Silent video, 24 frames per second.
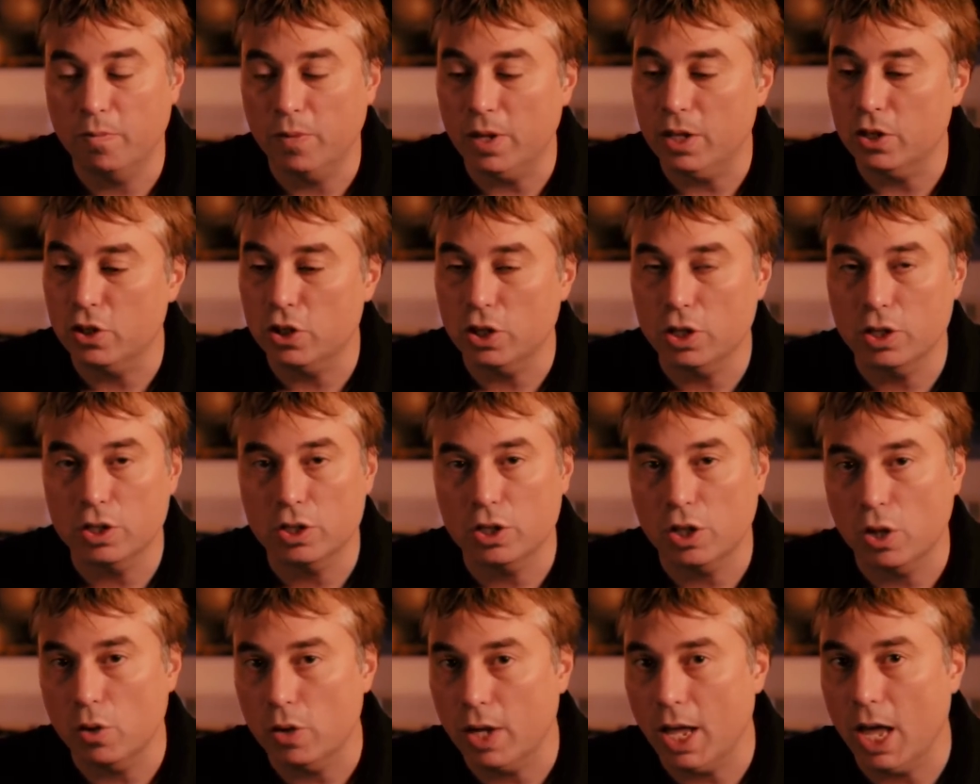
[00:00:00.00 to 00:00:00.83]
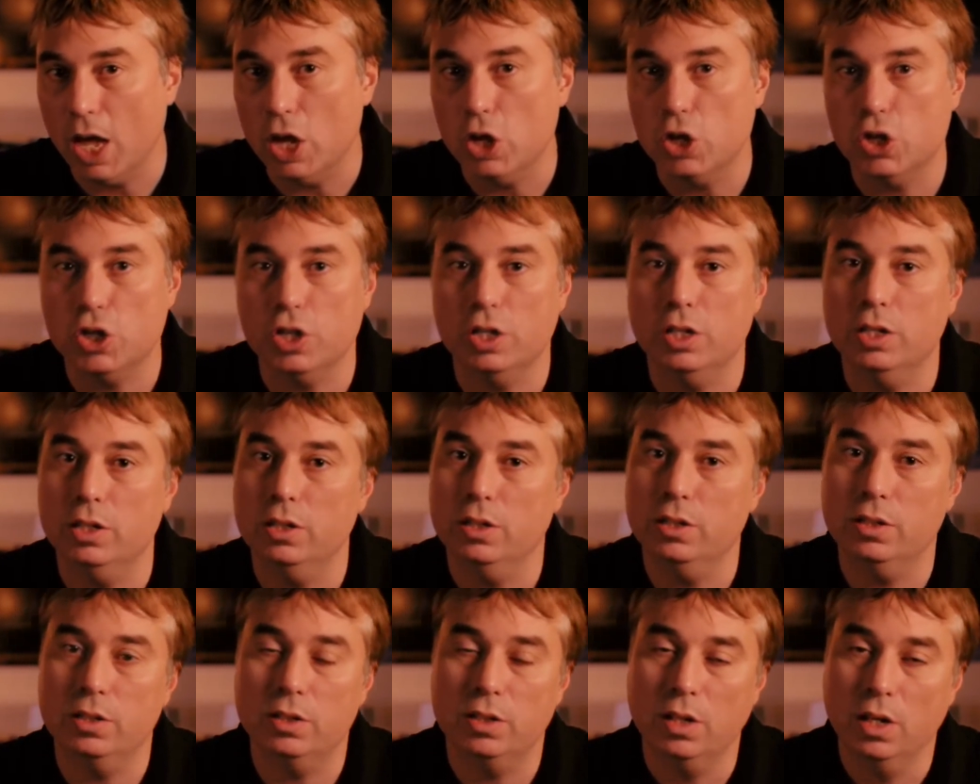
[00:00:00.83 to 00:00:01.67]
features,
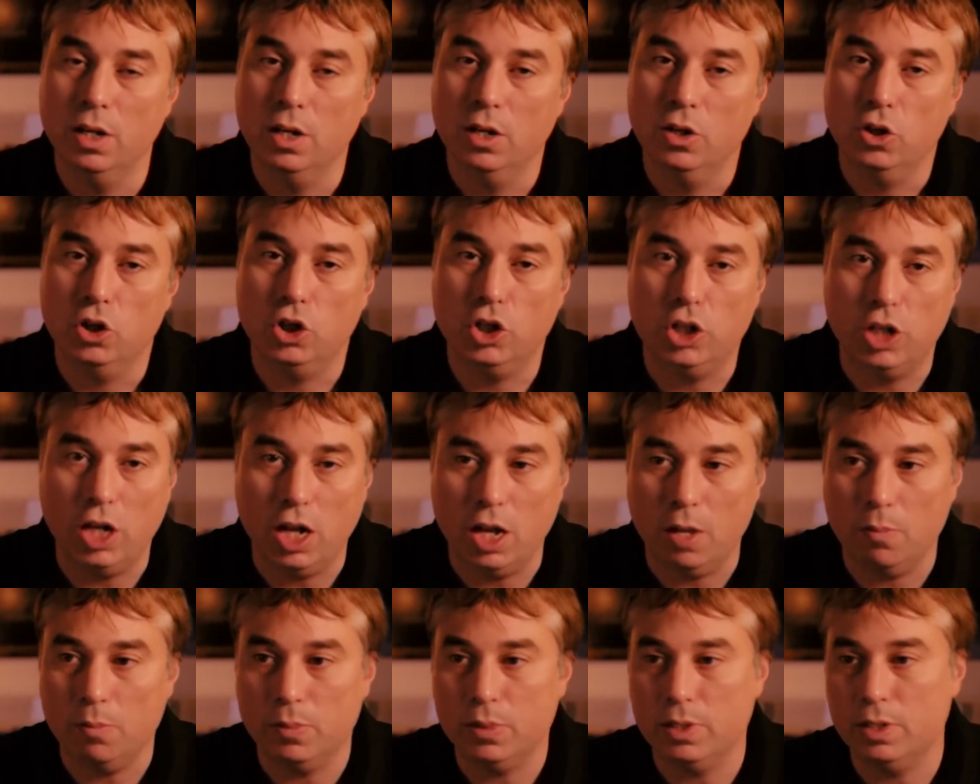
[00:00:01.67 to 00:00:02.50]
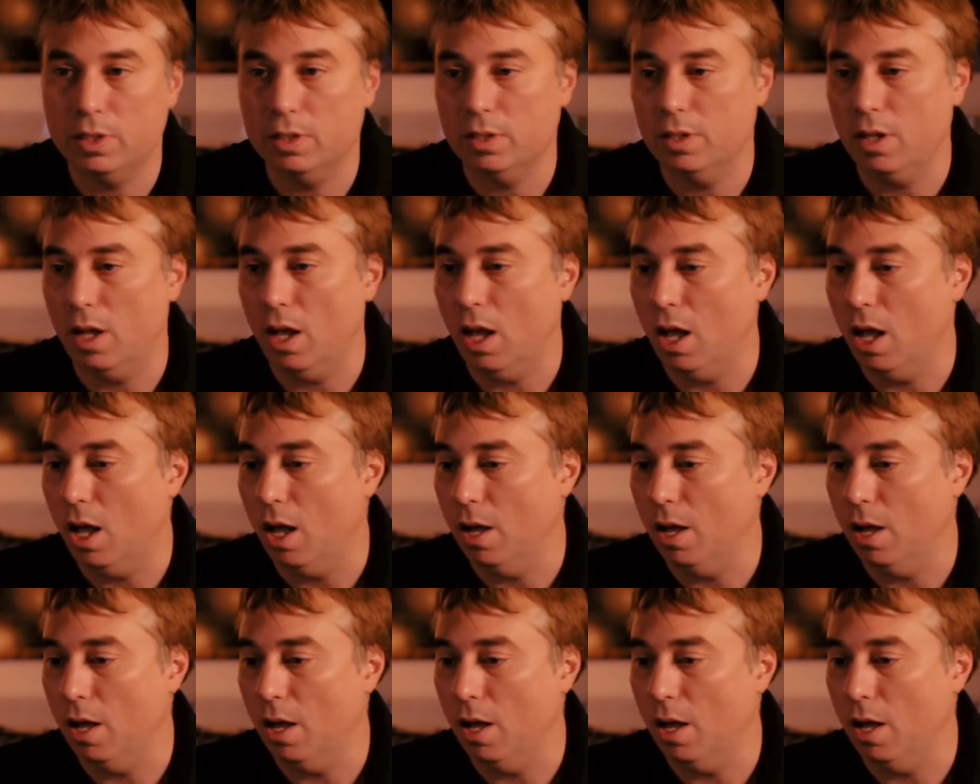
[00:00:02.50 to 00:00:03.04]
locations, ships,